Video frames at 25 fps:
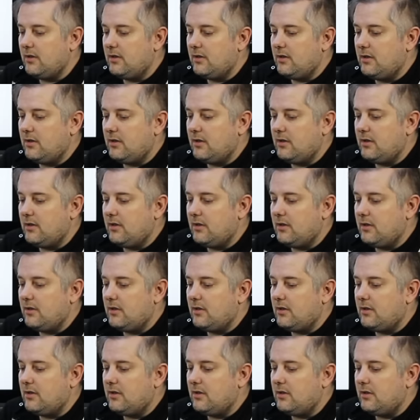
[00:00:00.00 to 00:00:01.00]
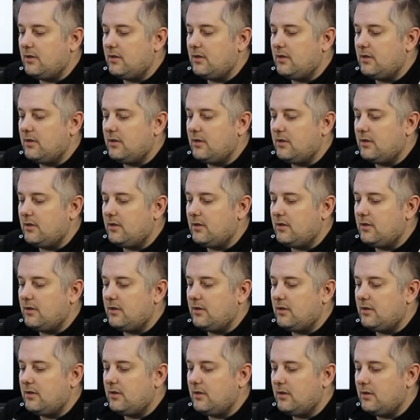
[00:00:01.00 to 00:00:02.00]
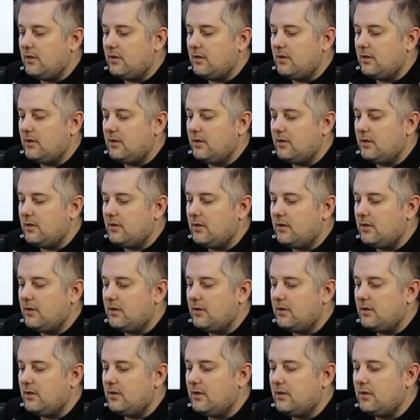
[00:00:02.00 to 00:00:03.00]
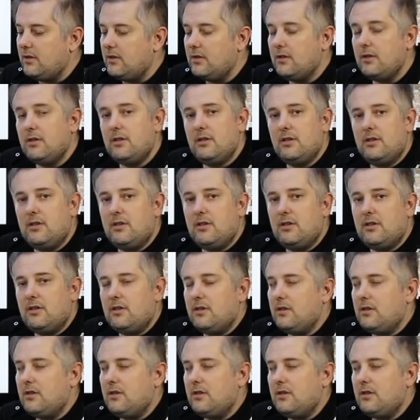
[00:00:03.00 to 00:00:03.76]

No words are spoken by the person on screen.